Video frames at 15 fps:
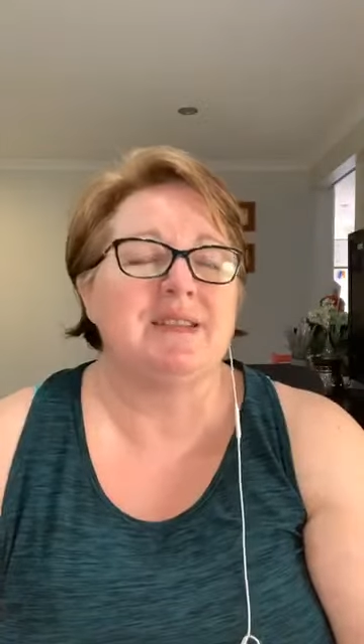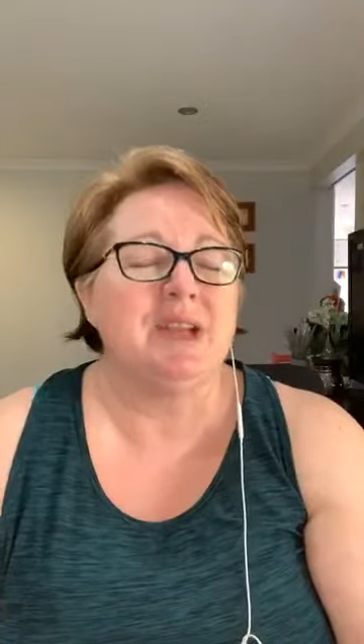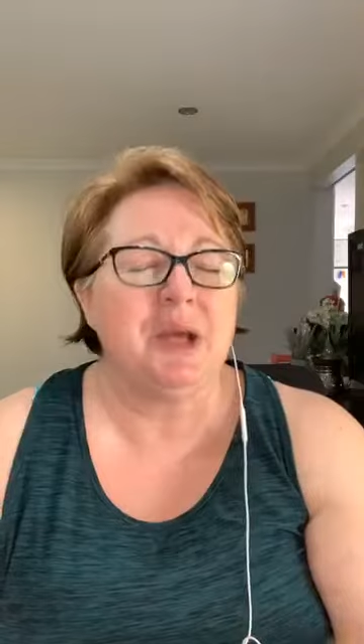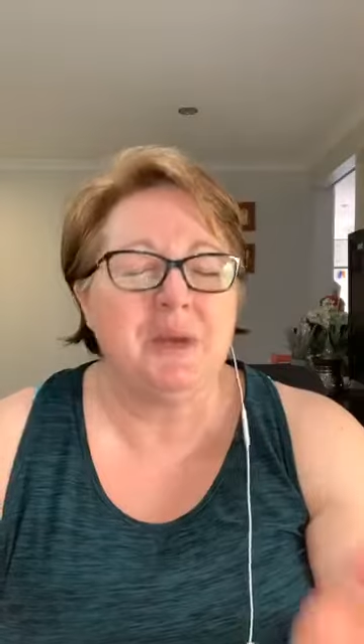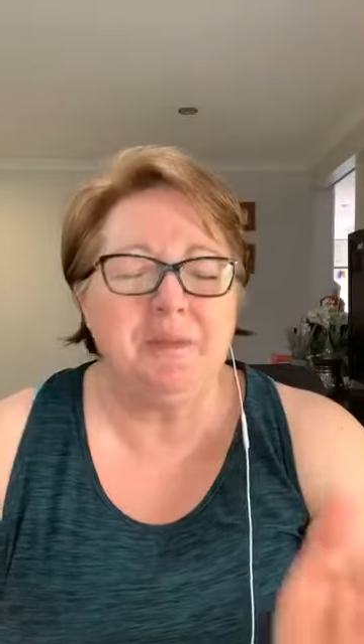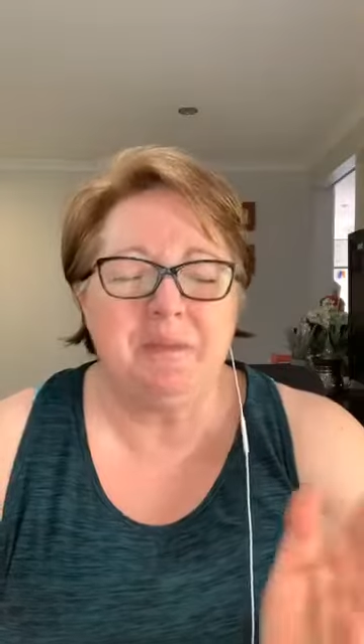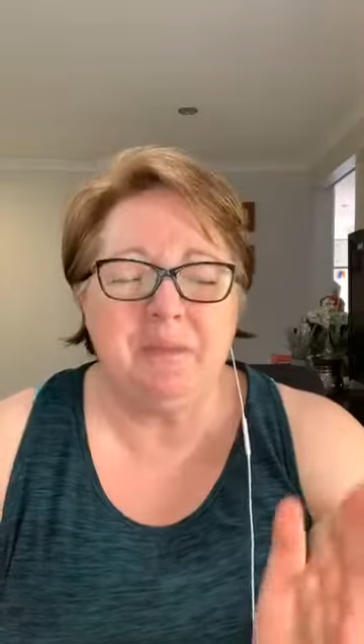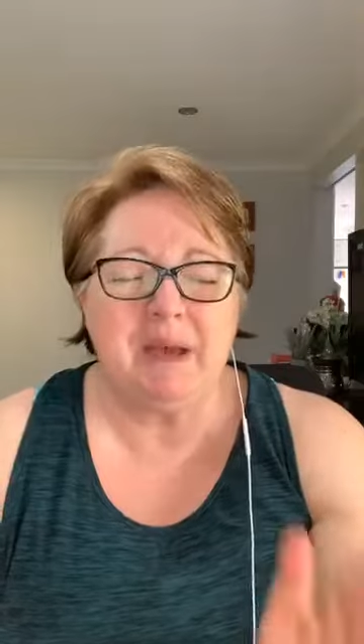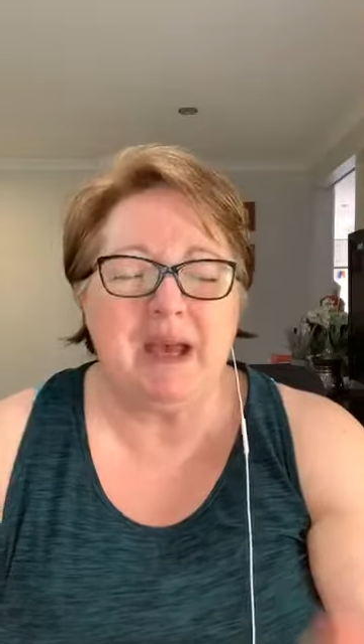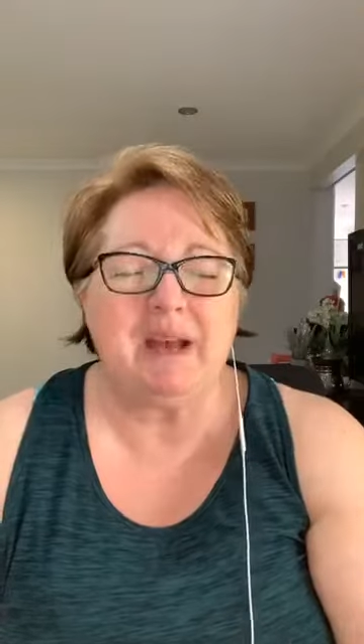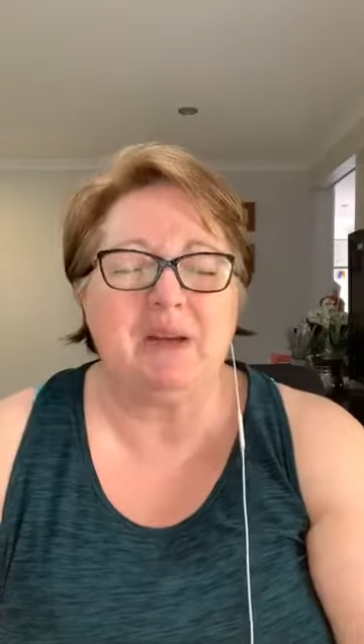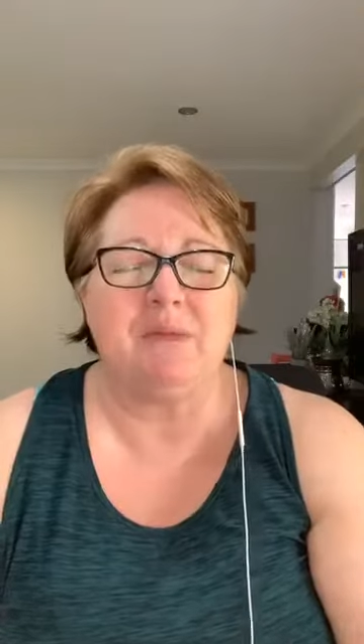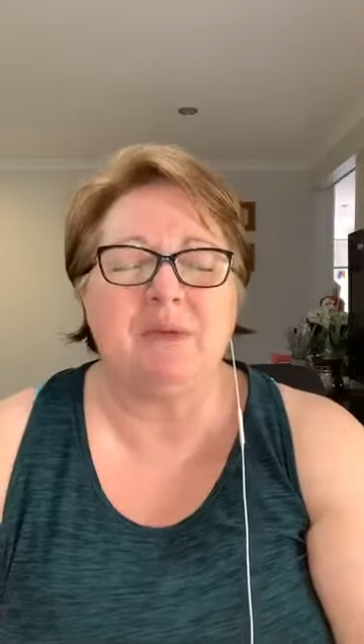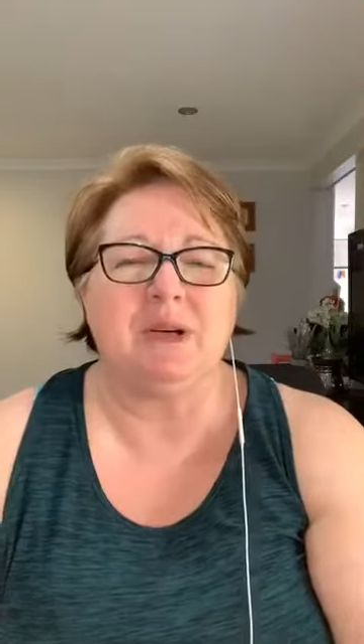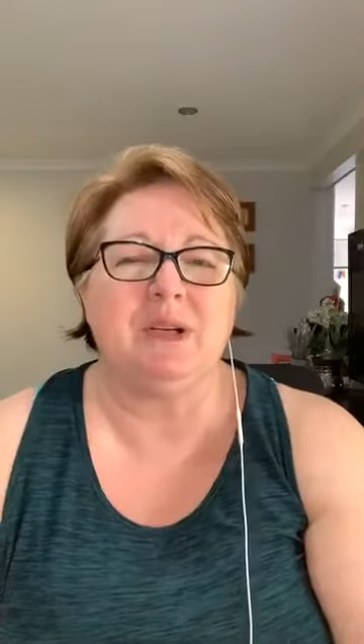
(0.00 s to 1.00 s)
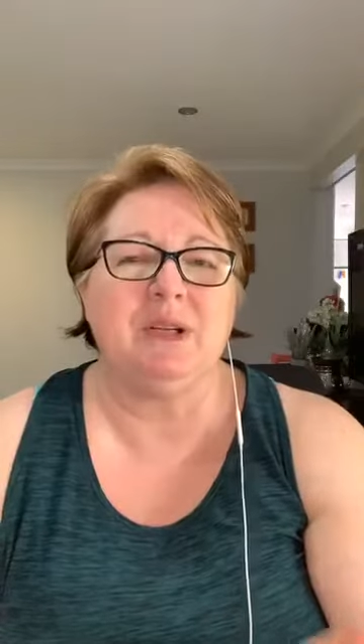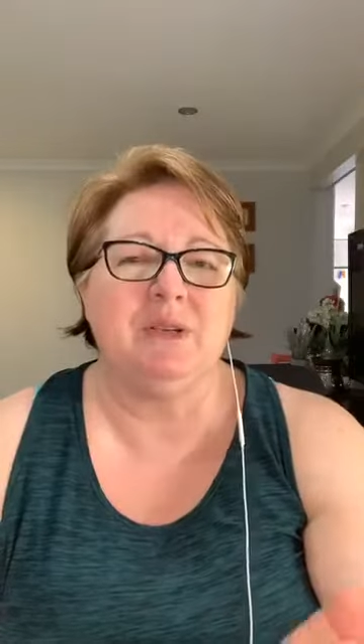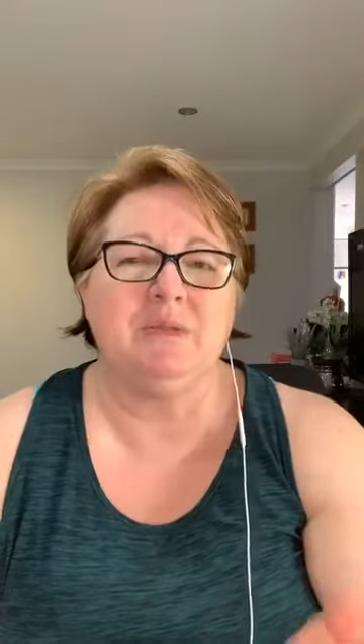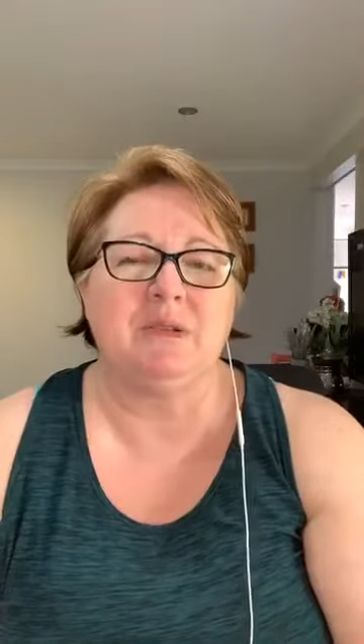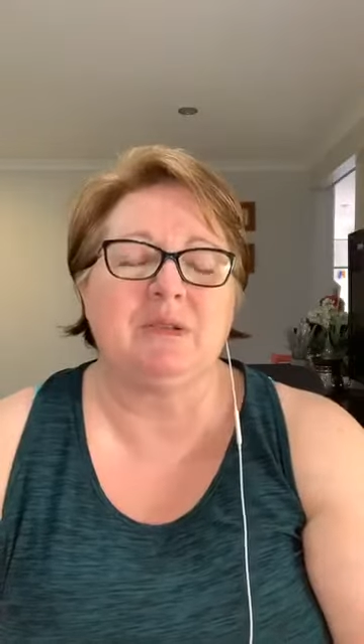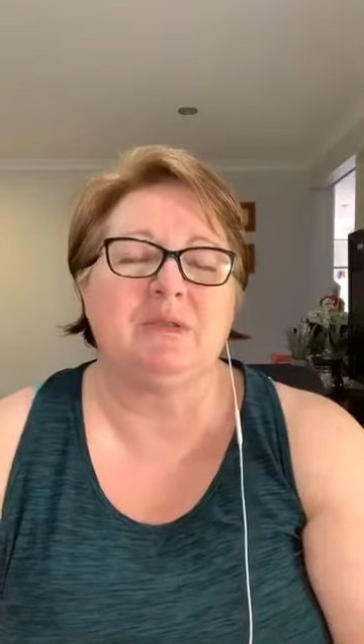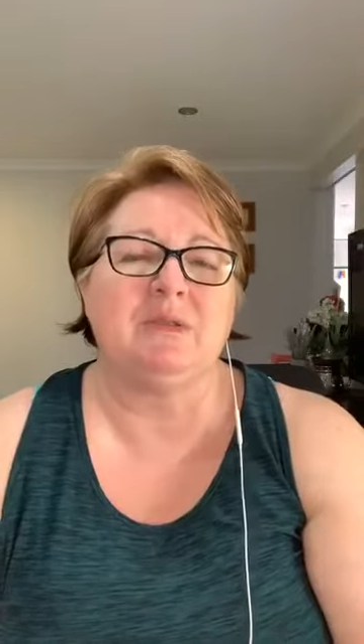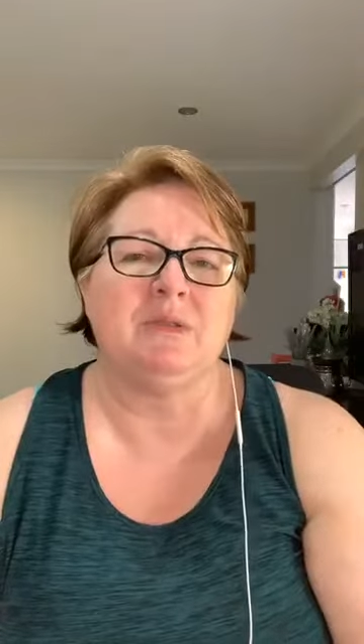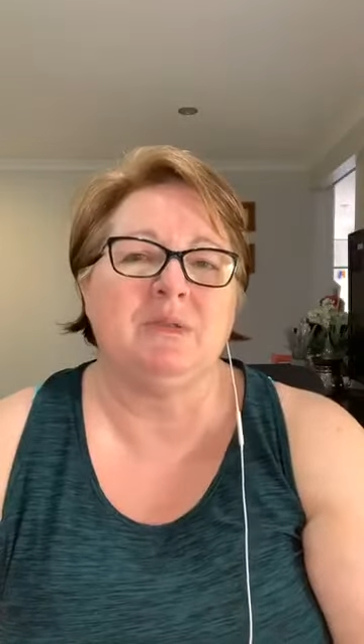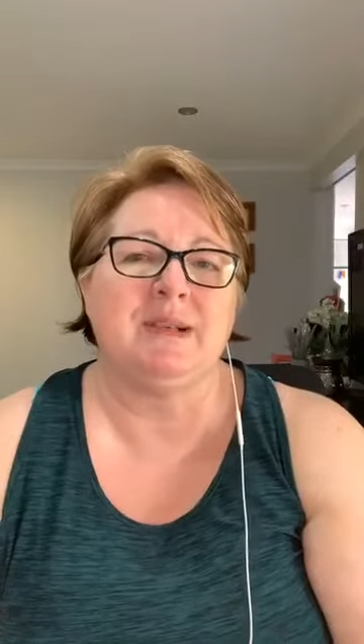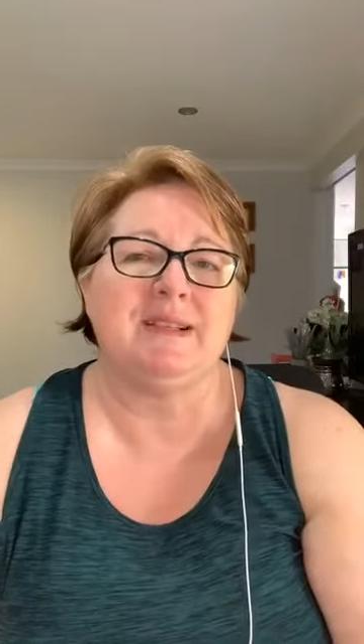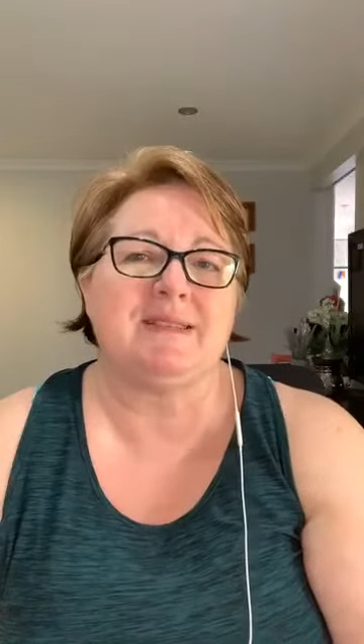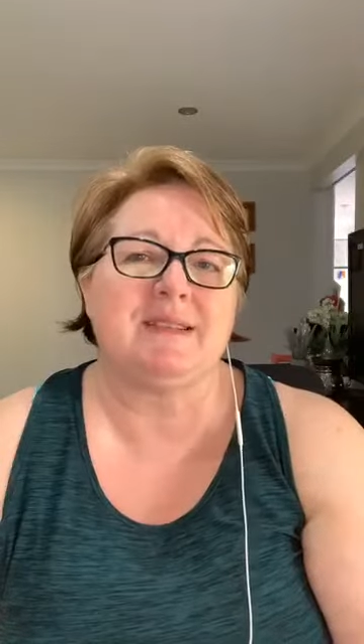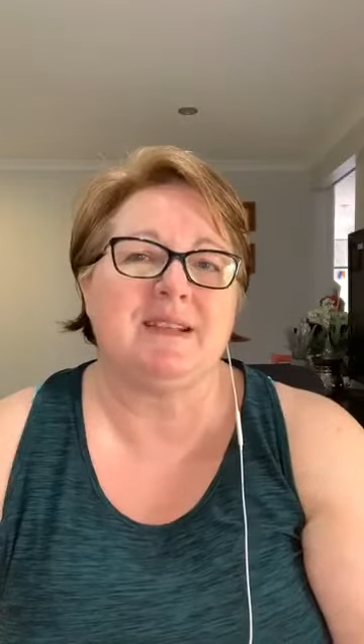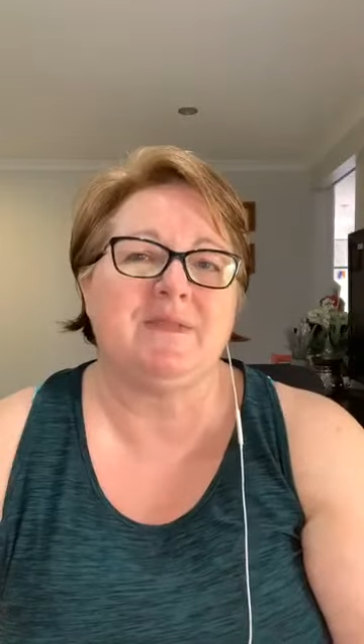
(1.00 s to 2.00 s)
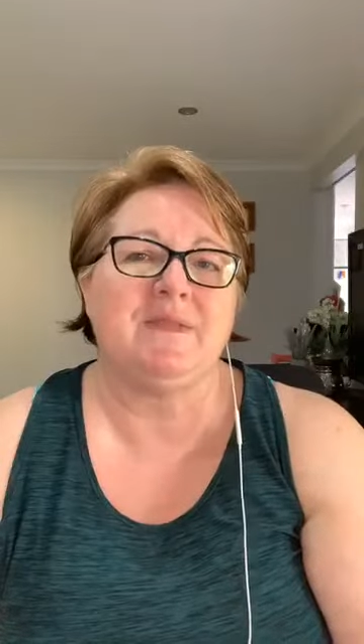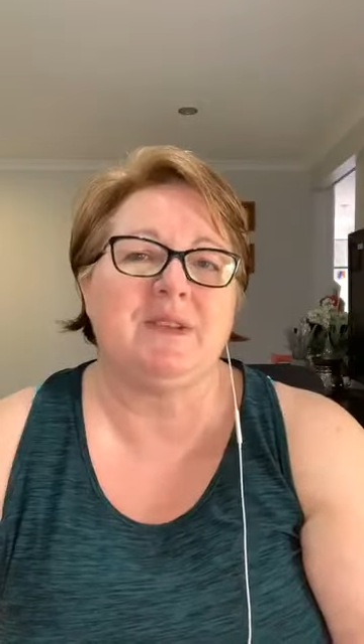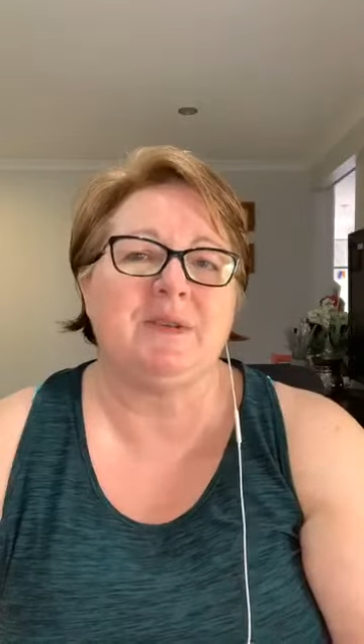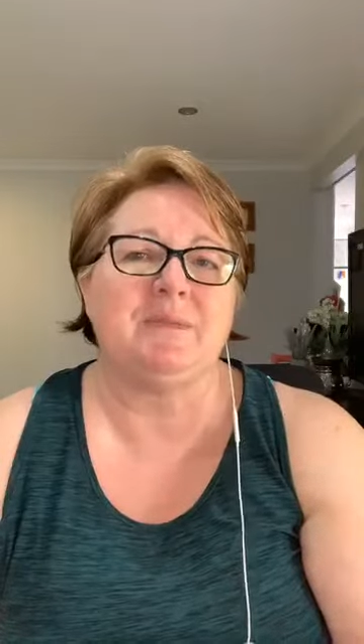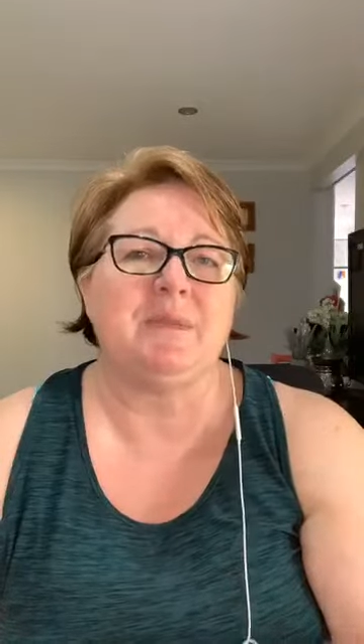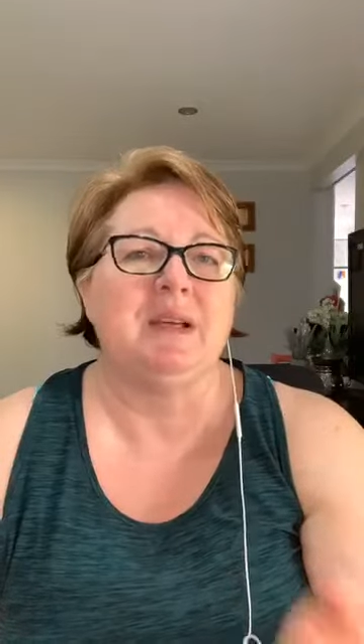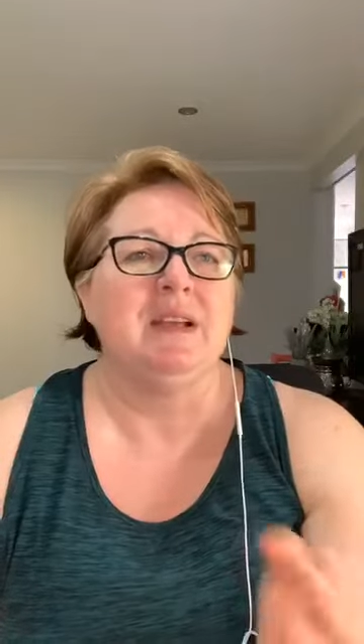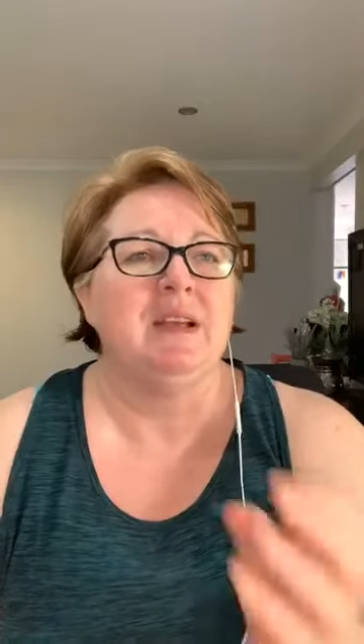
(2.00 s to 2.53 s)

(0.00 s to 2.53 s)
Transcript: No matter what, you will always love them.